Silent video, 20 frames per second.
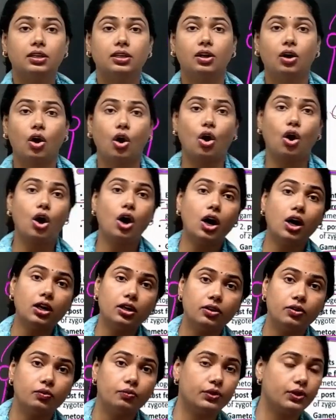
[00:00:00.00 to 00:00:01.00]
Or
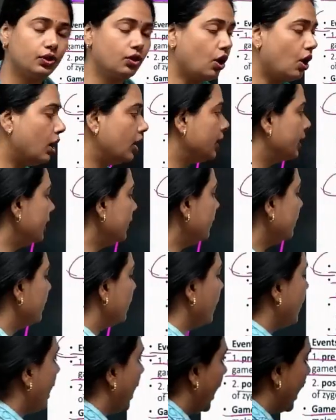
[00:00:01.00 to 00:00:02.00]
we called it
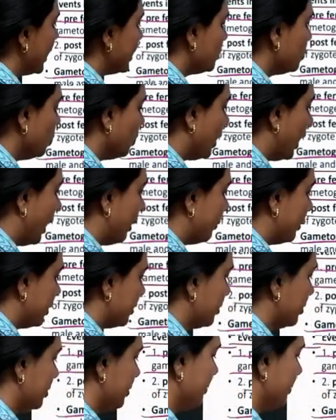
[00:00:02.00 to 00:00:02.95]
isogametes.